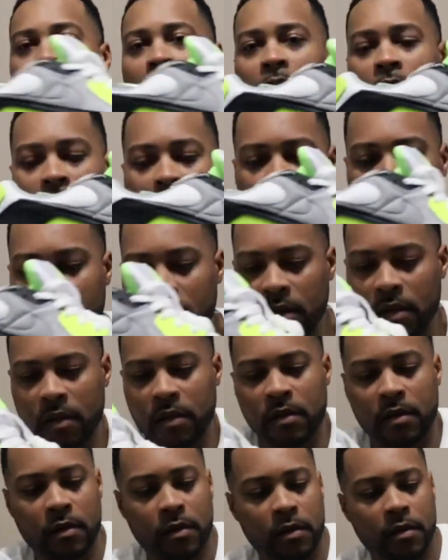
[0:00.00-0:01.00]
this
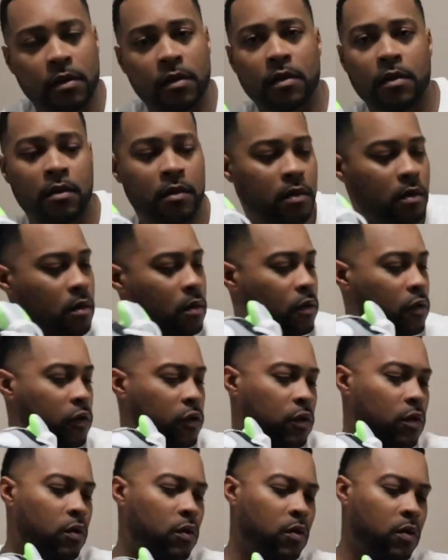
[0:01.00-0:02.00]
is the
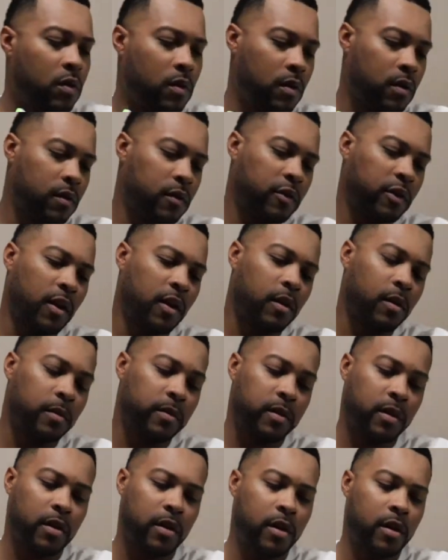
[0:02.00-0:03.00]
shoe. Shut up,
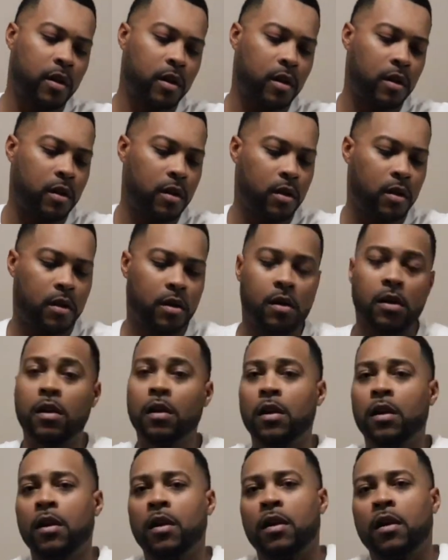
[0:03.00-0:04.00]
Siri.
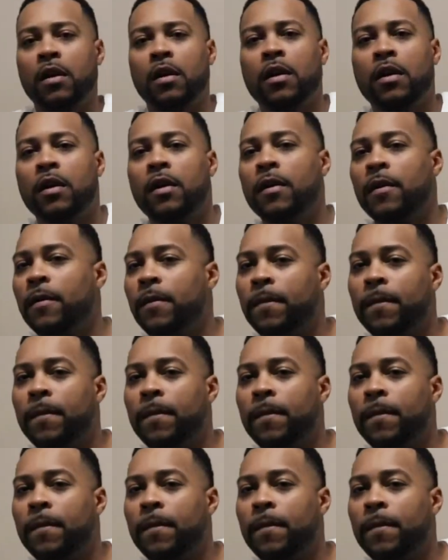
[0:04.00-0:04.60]
But